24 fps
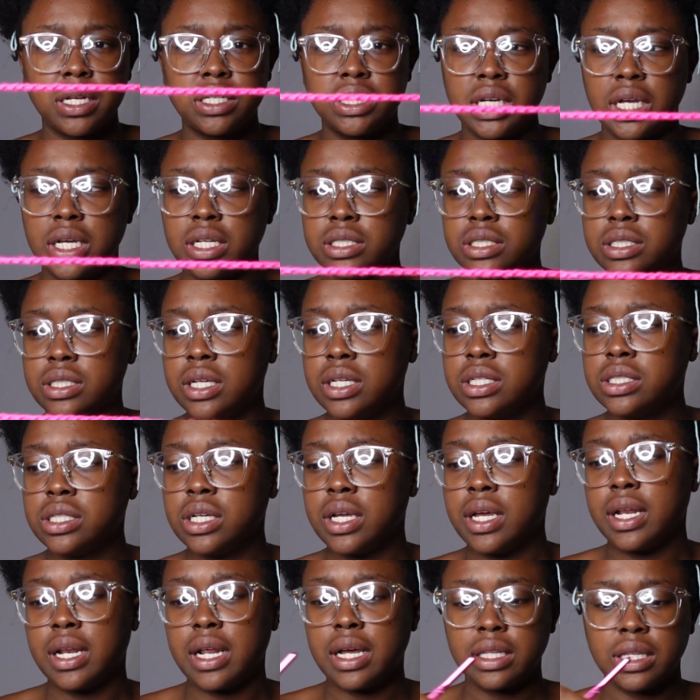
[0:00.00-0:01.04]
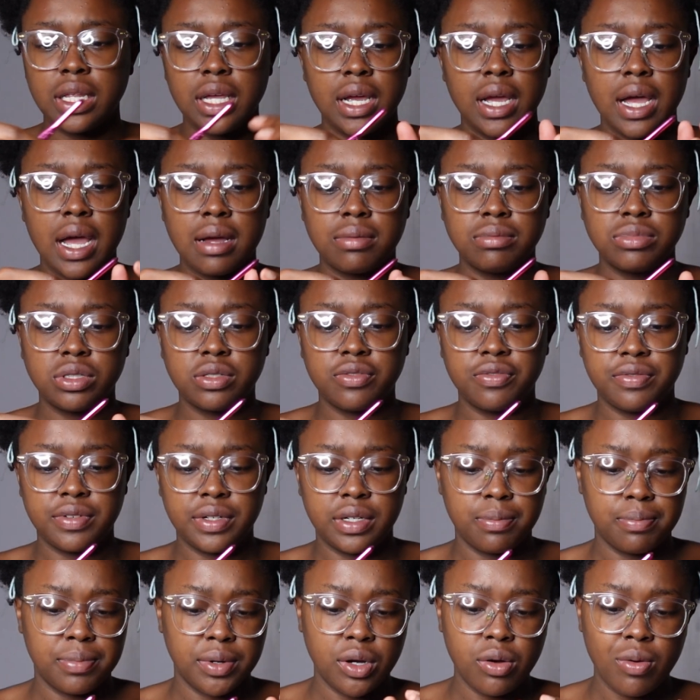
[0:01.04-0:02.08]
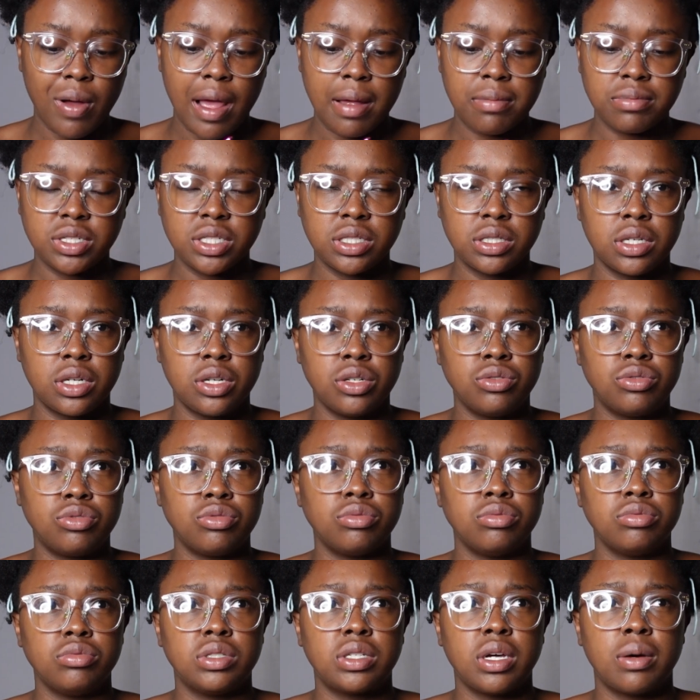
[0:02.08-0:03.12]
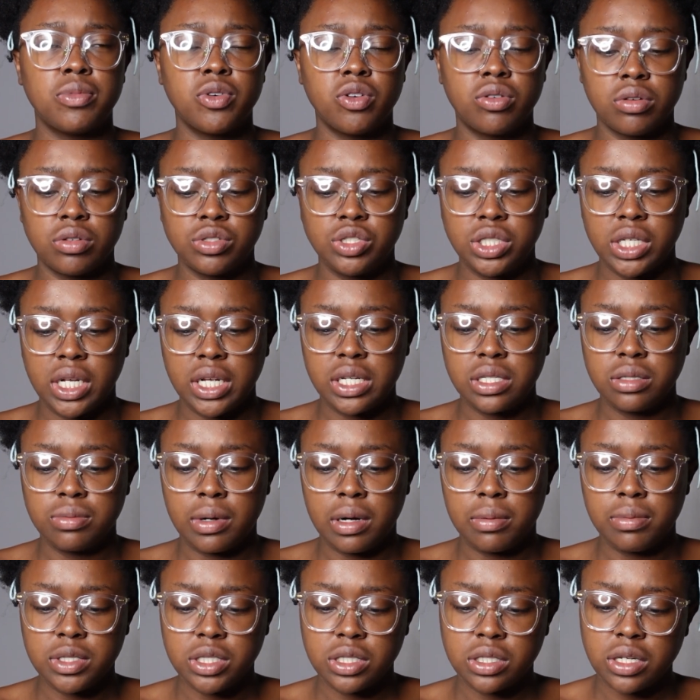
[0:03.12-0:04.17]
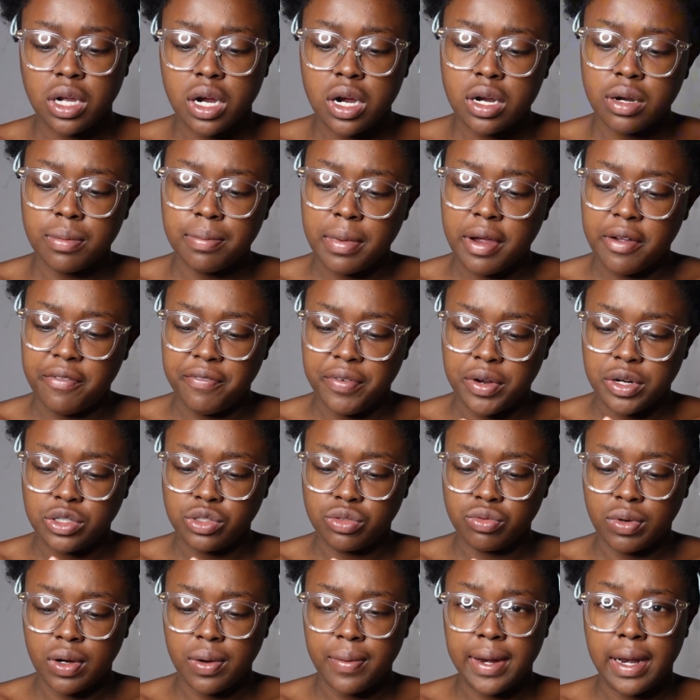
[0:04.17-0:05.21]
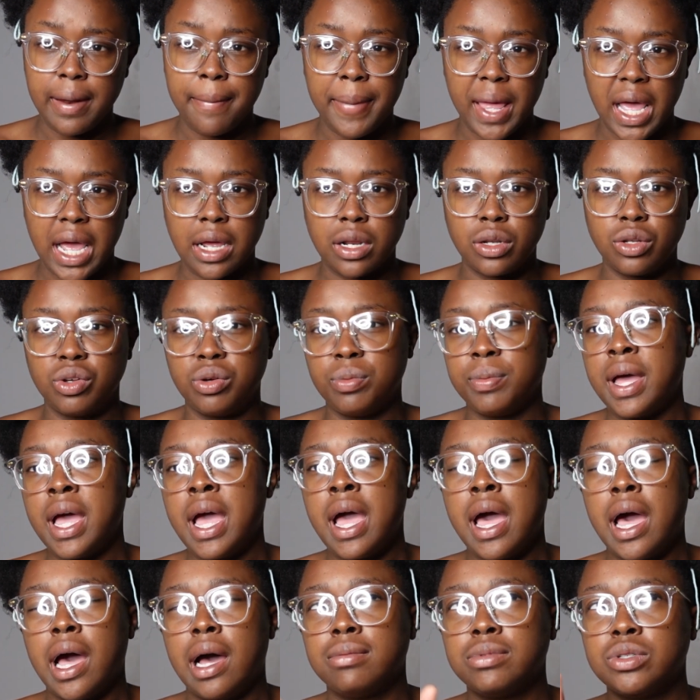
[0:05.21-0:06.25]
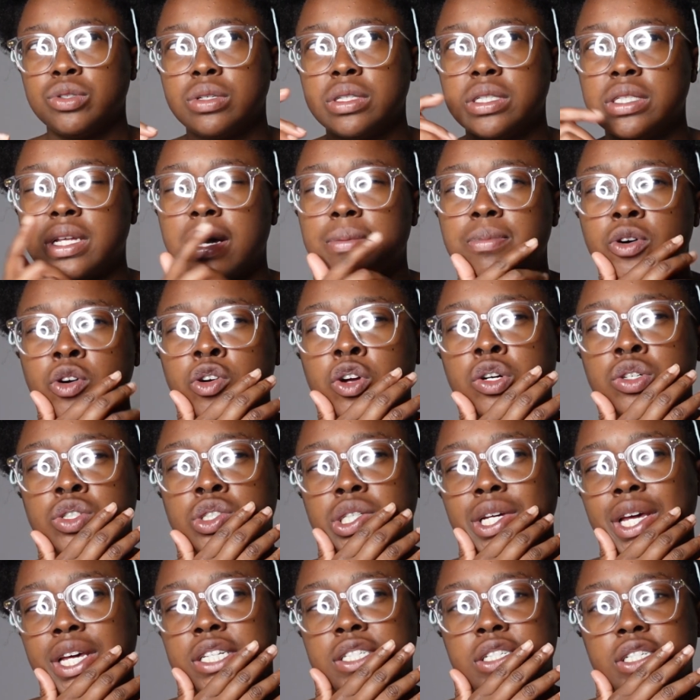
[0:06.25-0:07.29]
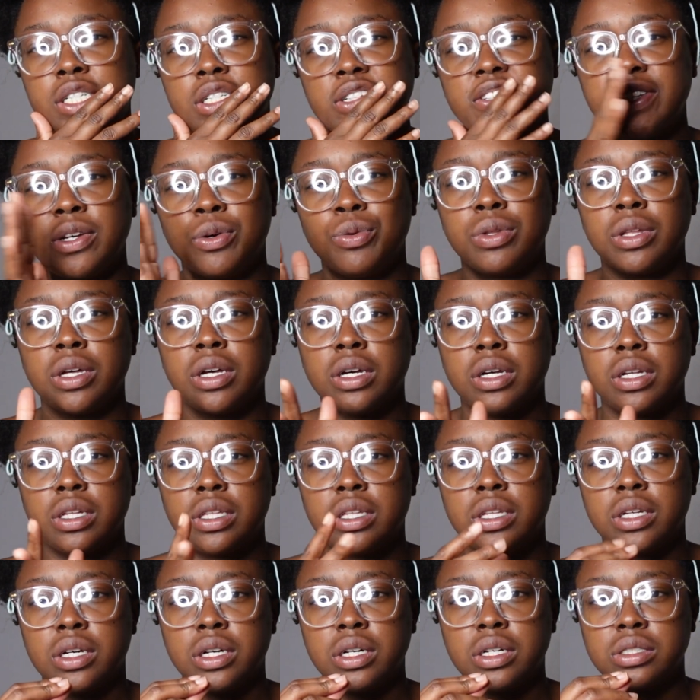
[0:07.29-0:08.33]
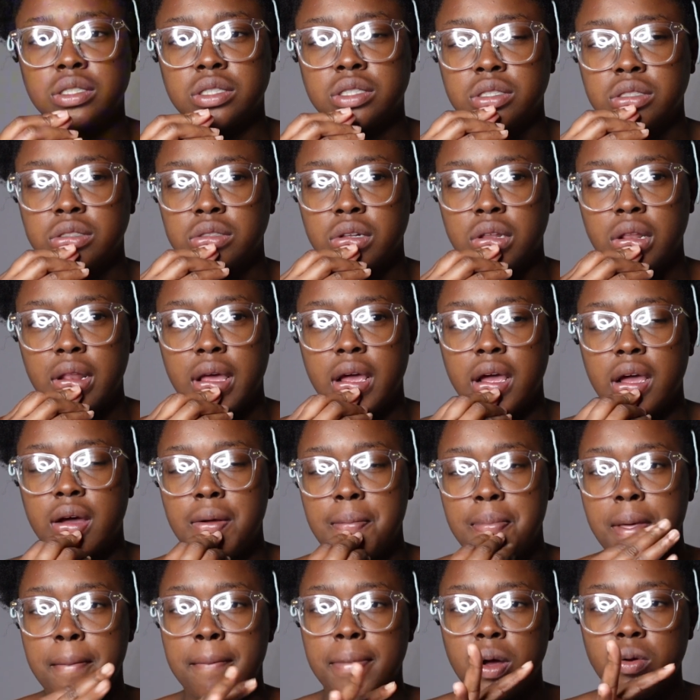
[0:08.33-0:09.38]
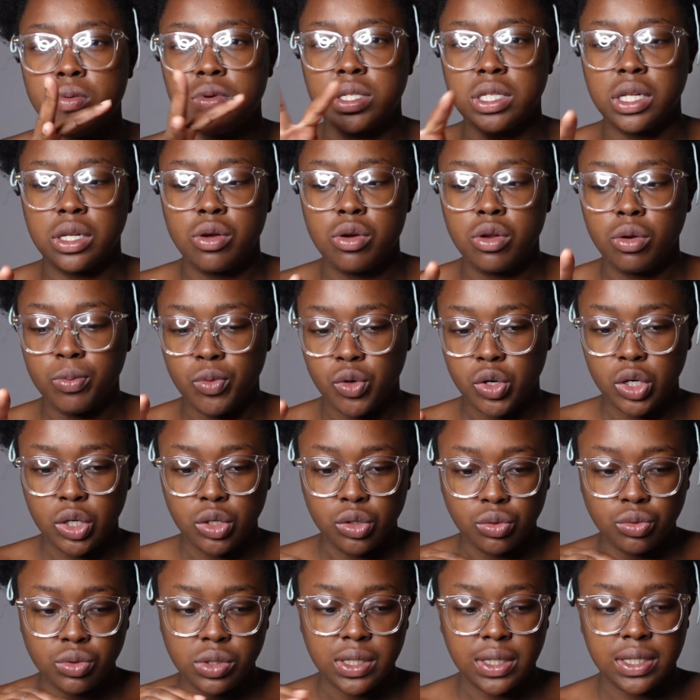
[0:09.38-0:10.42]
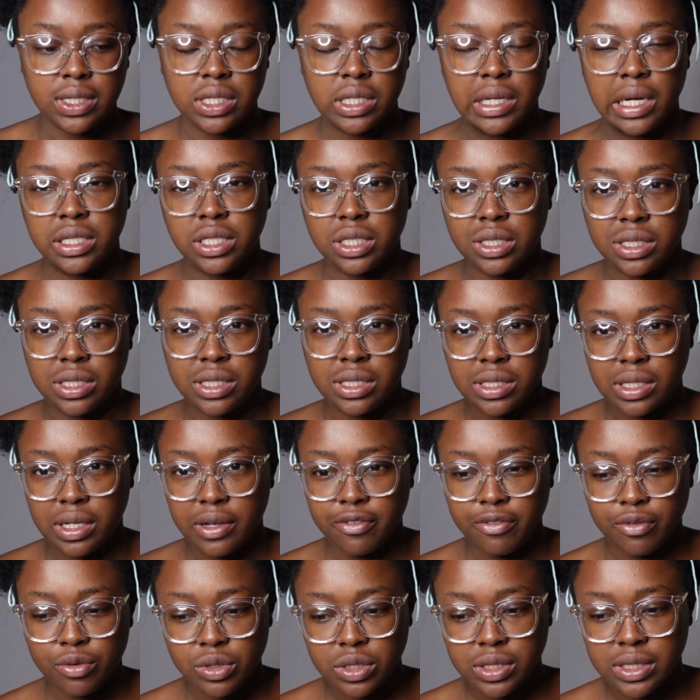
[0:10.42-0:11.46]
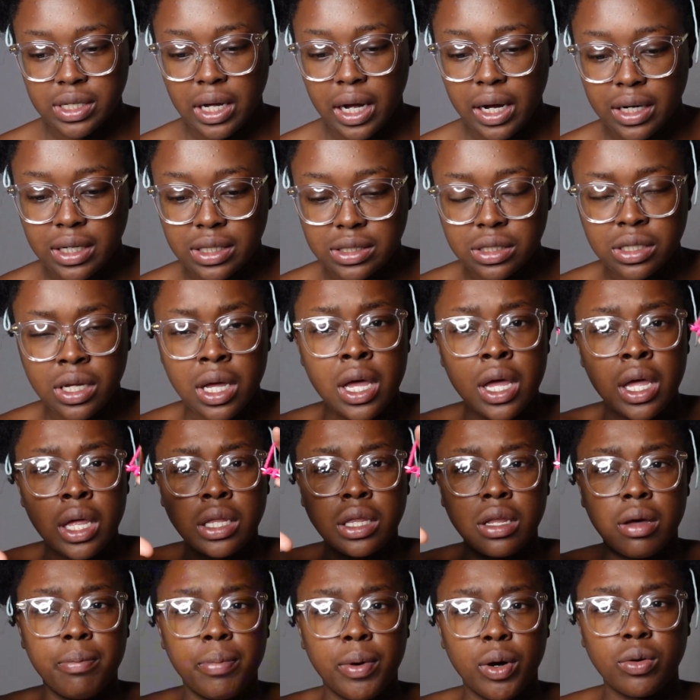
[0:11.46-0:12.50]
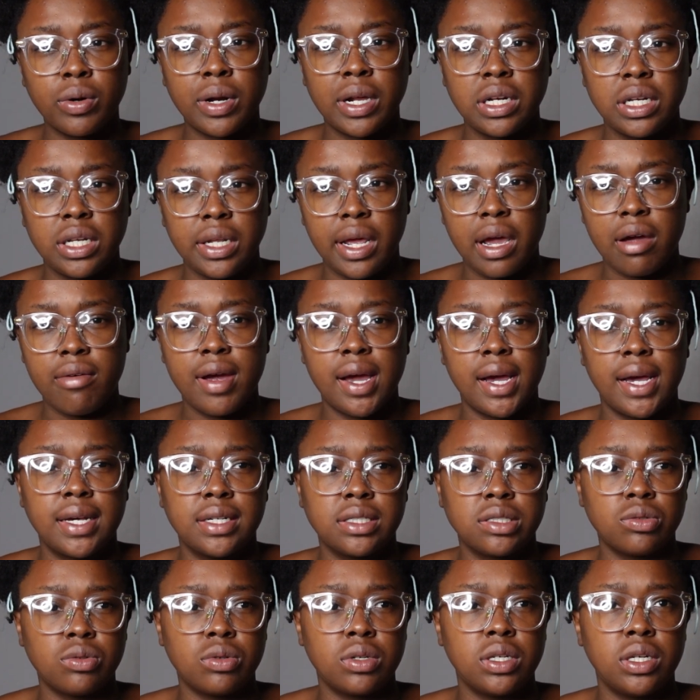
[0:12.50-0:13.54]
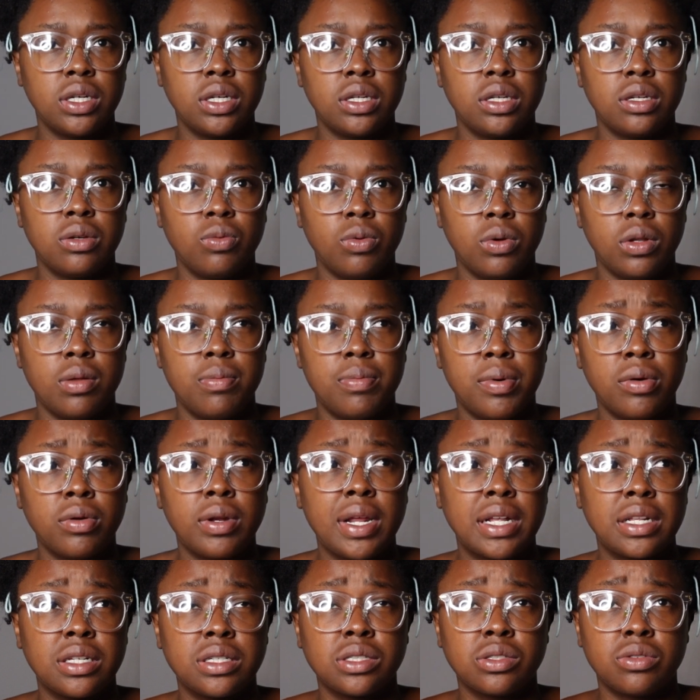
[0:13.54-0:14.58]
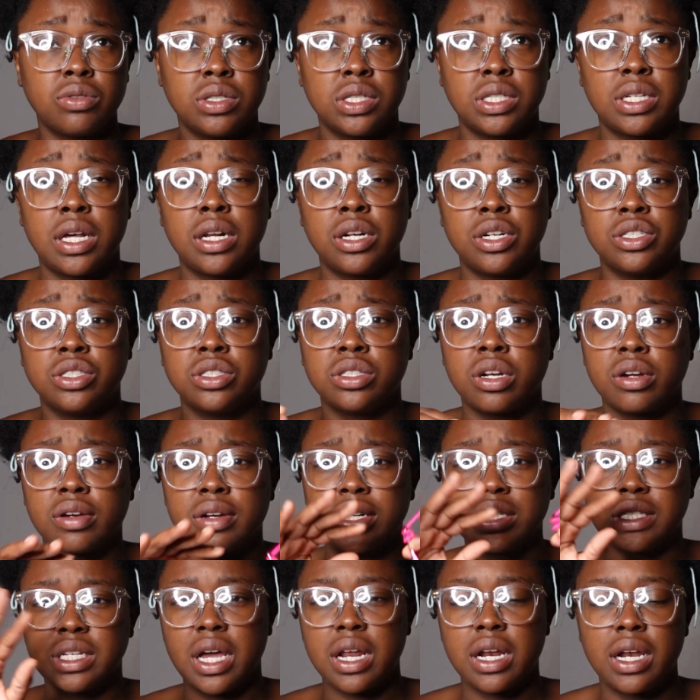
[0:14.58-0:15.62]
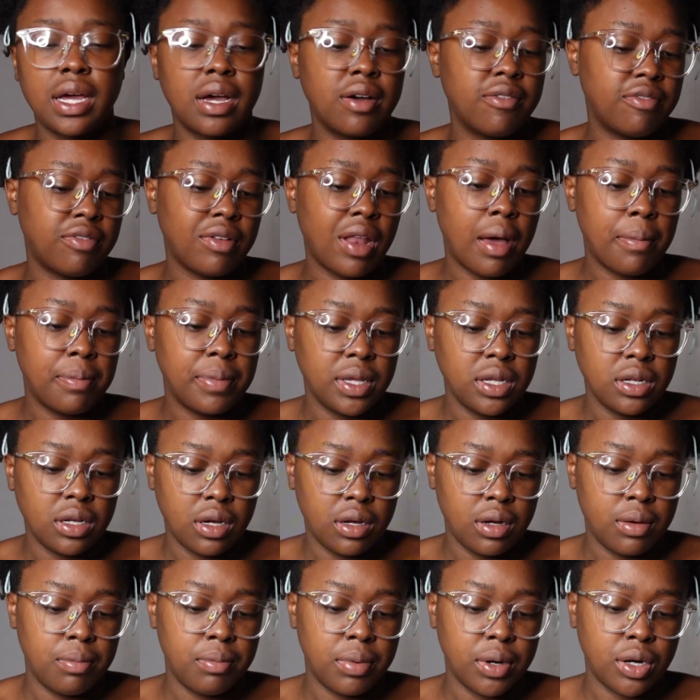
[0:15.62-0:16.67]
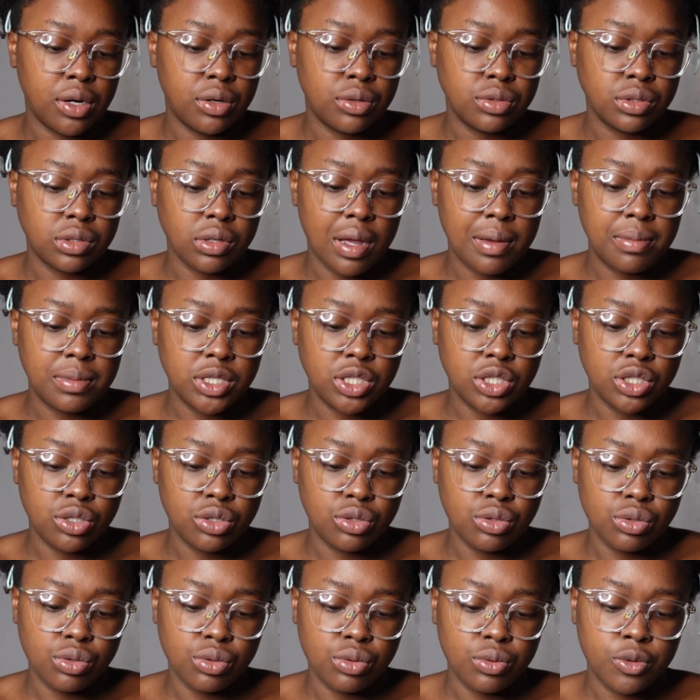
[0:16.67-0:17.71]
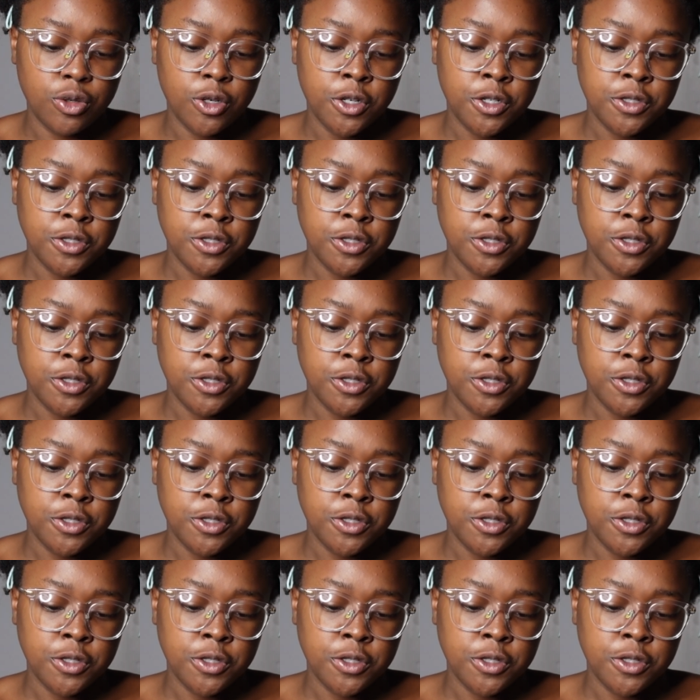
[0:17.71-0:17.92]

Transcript: chain stitch, and I think for the bow, I'm just gonna do double crochets, but I'm gonna start my first row in the back loop. I'm doing double crochets just so the bow is a little more loose and it's not just stiff on the side, because the bow that De'Ara has on, well, the bow that's on the side of her skirt is kind of like a floppy bow. So I'm gonna just do